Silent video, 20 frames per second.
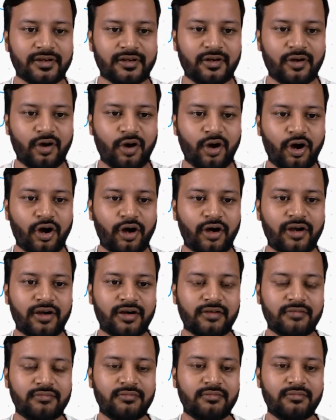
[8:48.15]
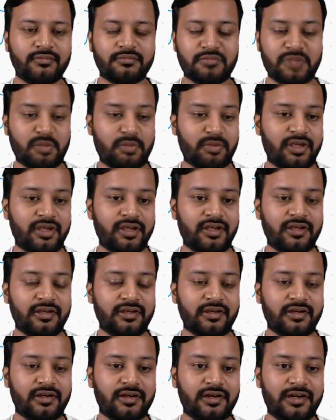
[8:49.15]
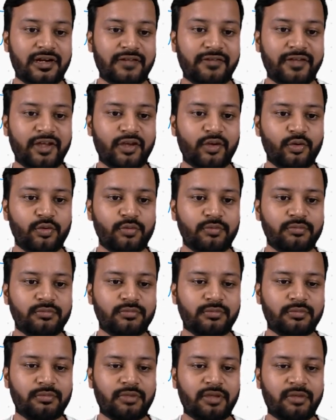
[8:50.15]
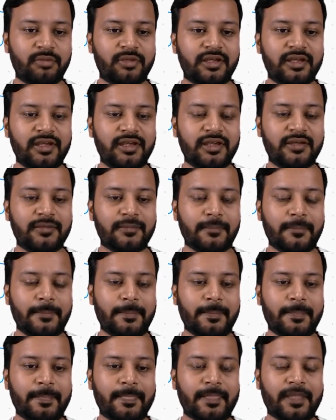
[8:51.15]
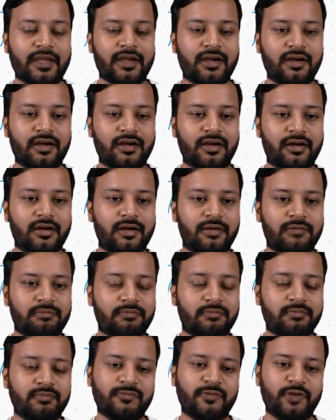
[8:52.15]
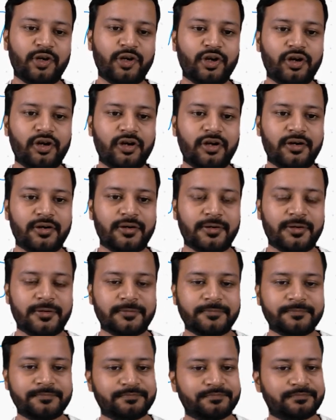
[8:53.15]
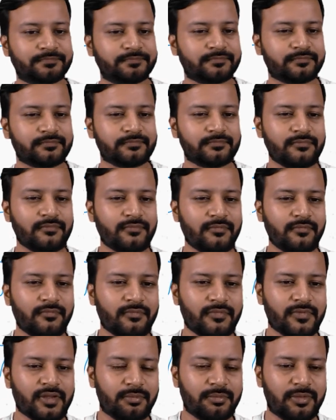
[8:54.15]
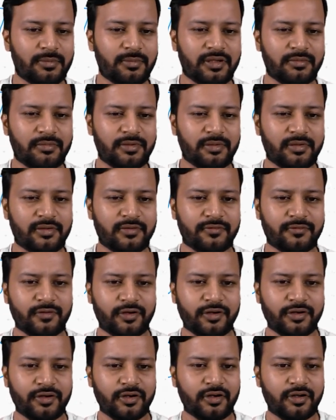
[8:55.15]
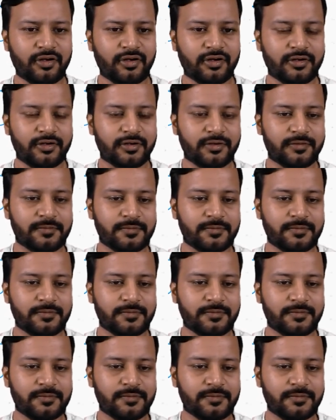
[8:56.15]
or maybe living room, maybe uh, for your maybe for your